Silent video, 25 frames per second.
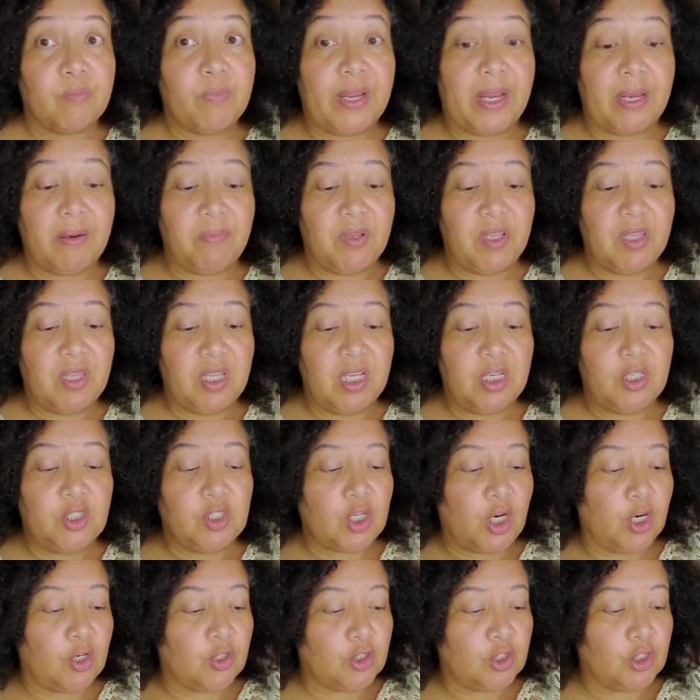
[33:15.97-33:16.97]
Baby,
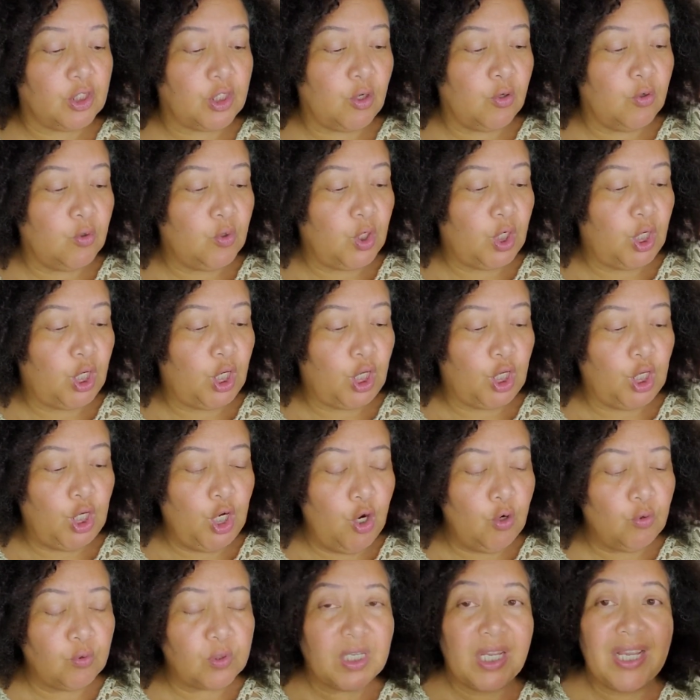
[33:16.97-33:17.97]
these are so
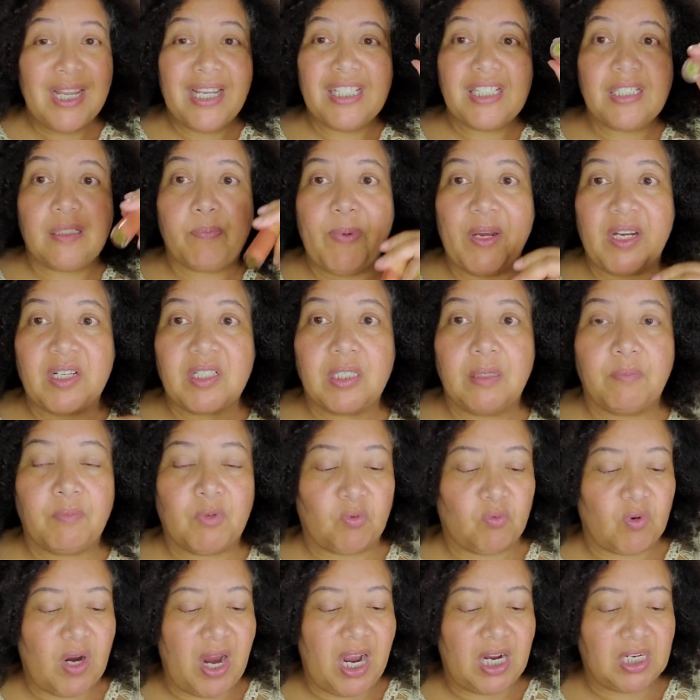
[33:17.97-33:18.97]
cute, especially
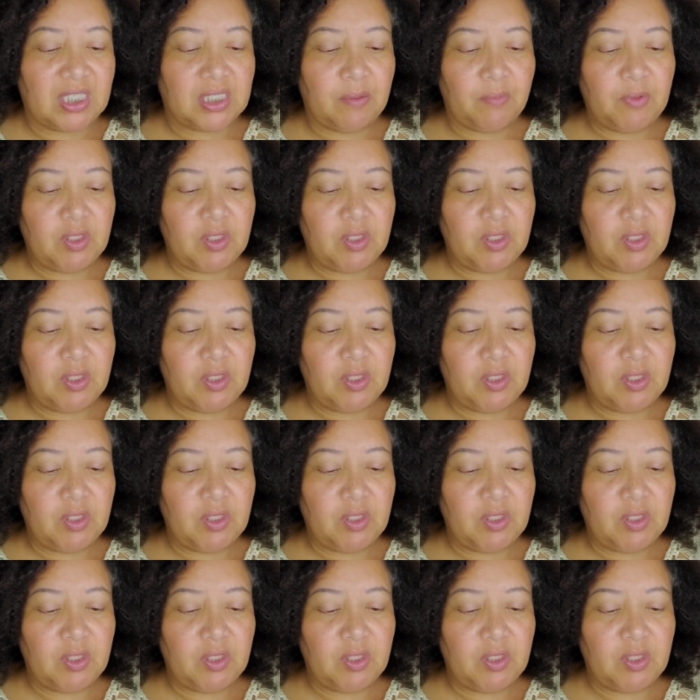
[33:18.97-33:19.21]
Mirage.